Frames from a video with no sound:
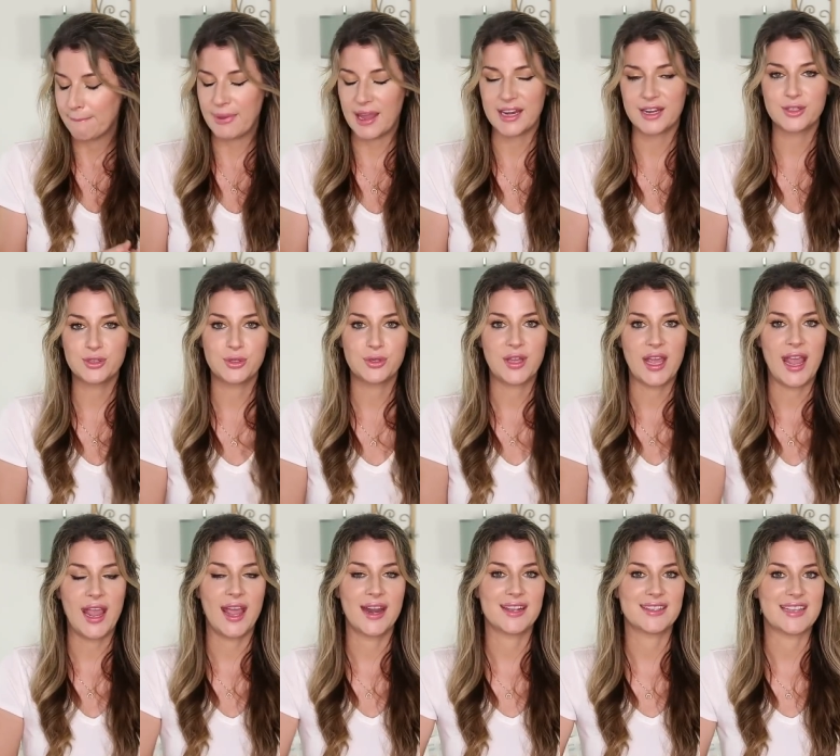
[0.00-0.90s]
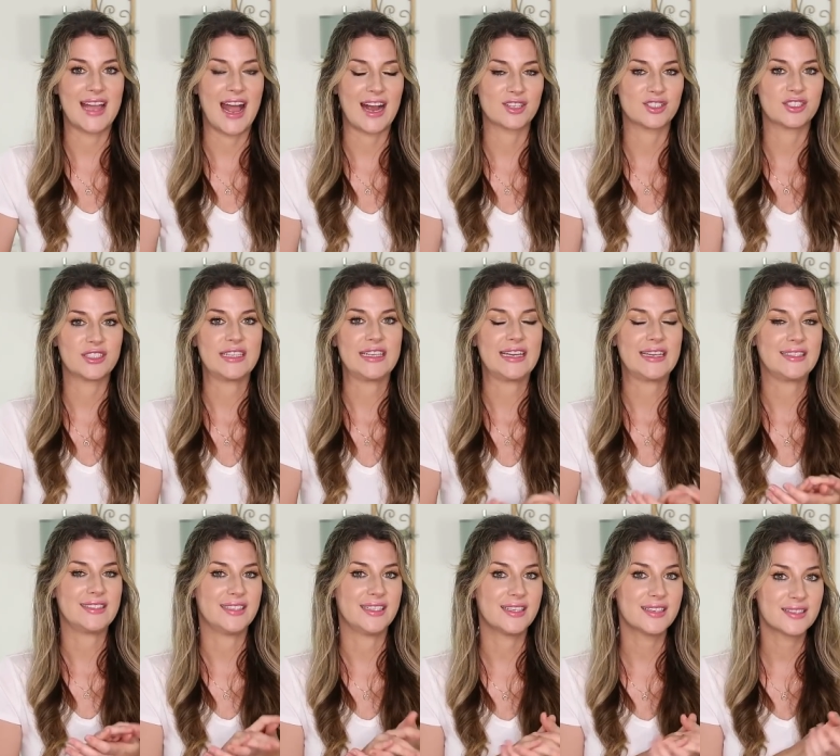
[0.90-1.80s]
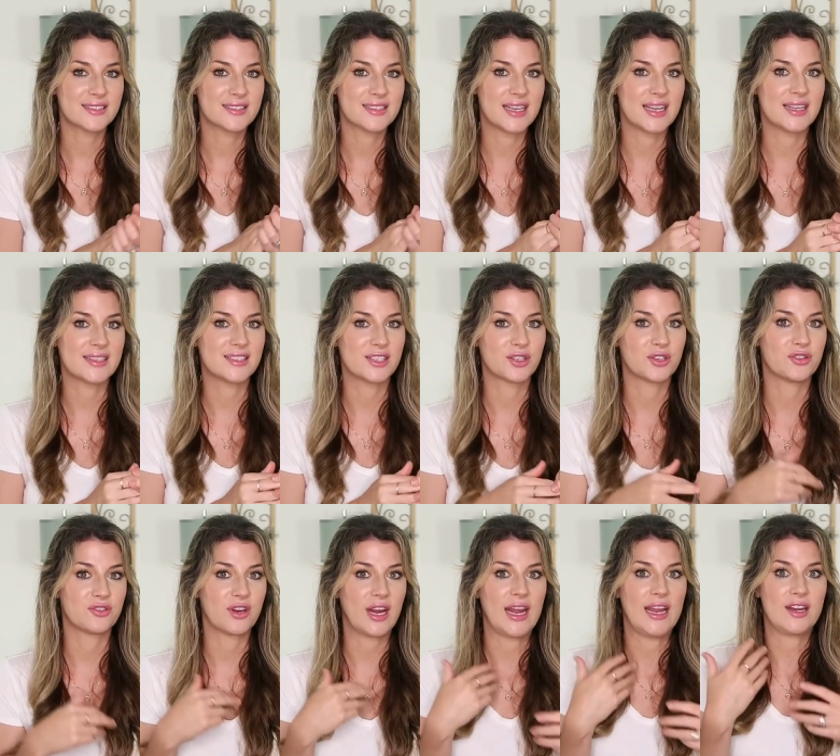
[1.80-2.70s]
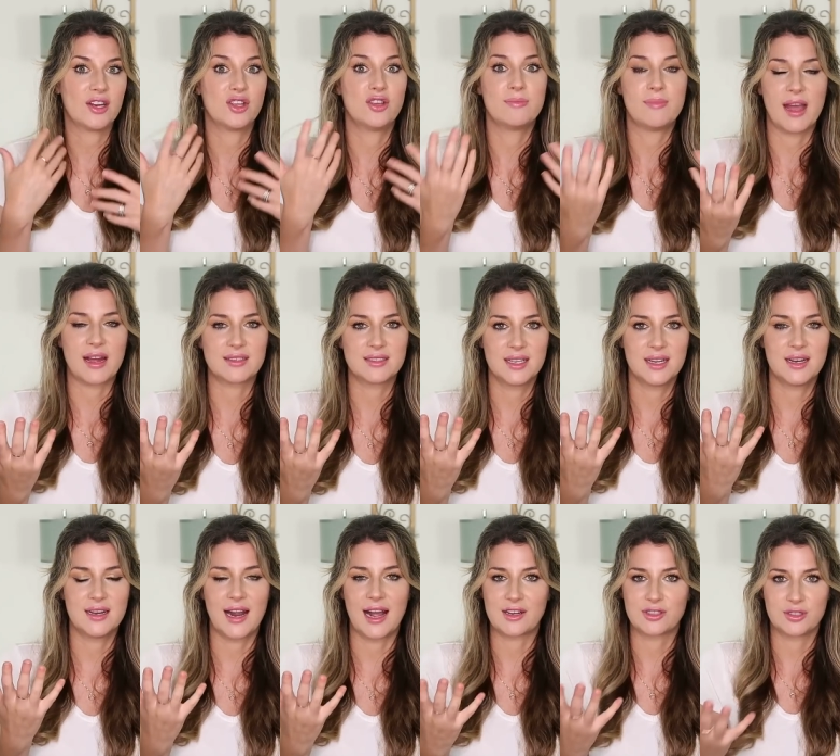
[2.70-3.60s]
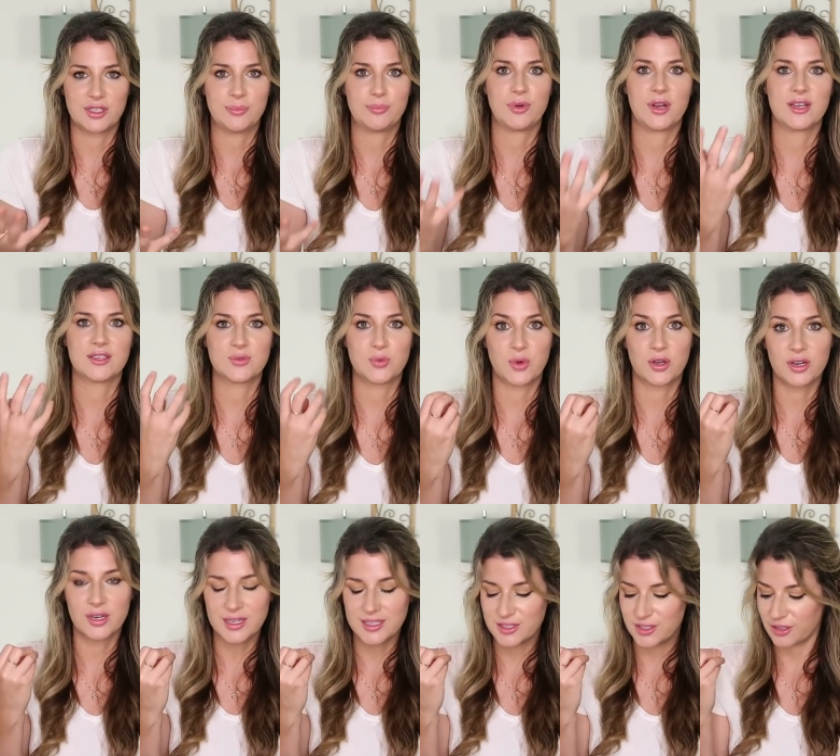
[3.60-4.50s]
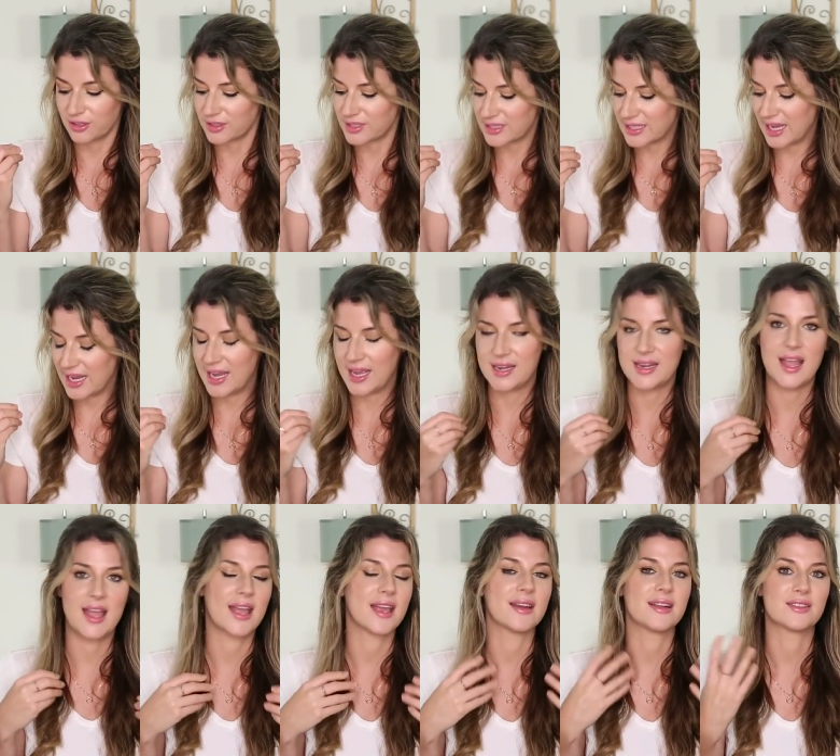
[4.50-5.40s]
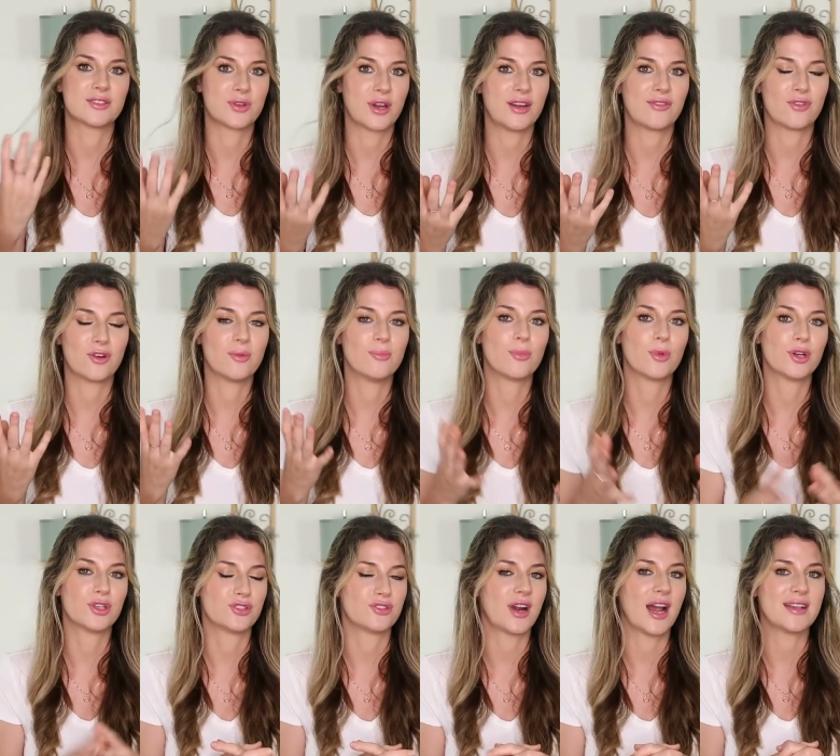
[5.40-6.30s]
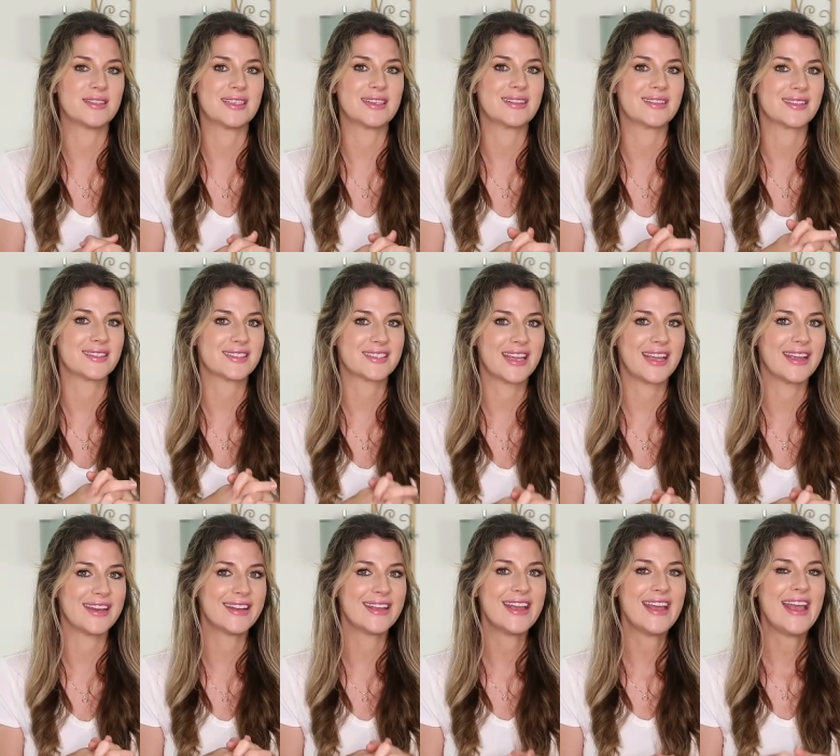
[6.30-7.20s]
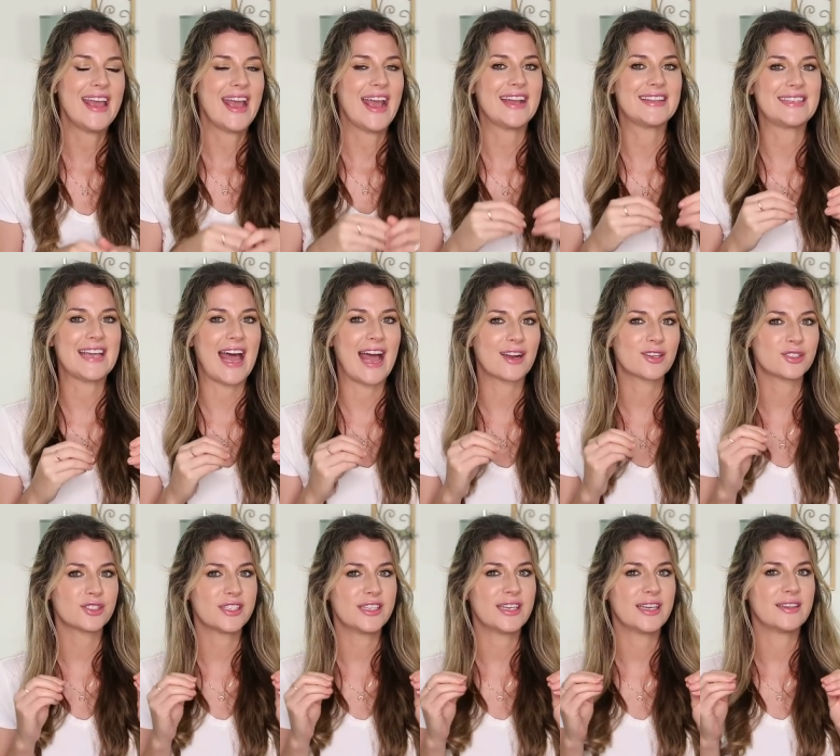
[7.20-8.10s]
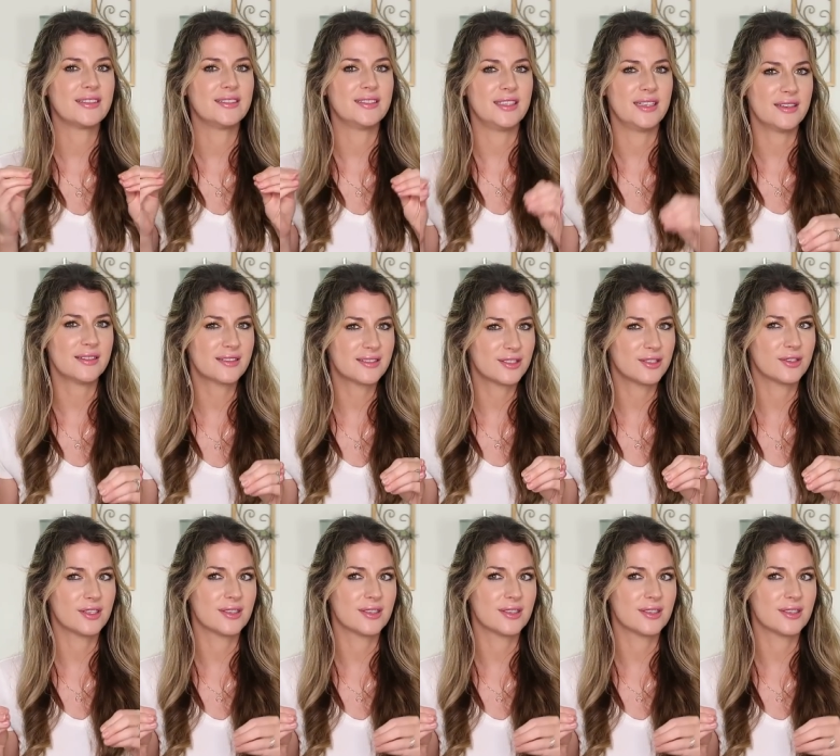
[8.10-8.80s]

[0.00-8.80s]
Beta-glucan is actually a yeast. It's a great humectant and actually actually brings water into your skin and is great for moisturizing the skin. It's actually a yeast.